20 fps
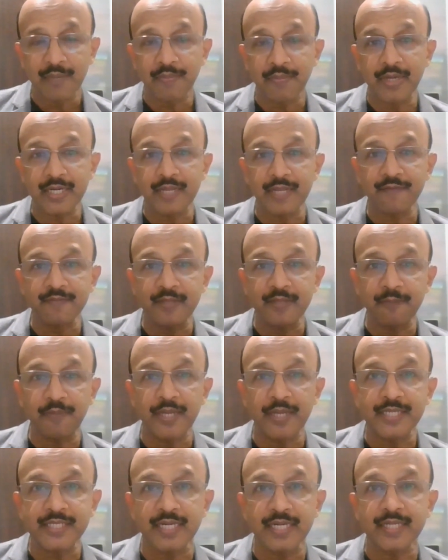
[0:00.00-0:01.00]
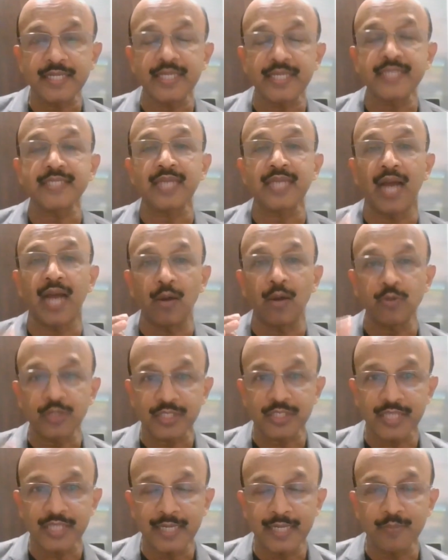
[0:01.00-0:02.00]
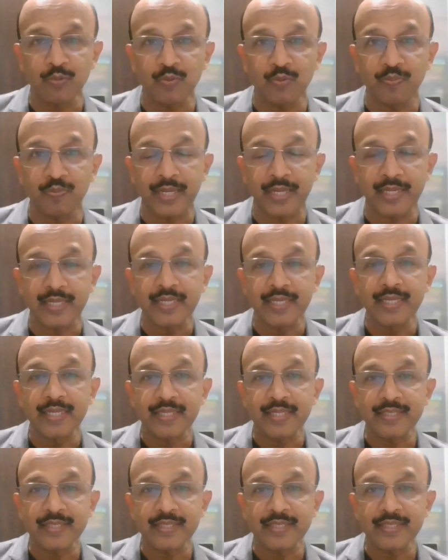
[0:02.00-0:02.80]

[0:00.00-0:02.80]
But if the patient is outside Mumbai,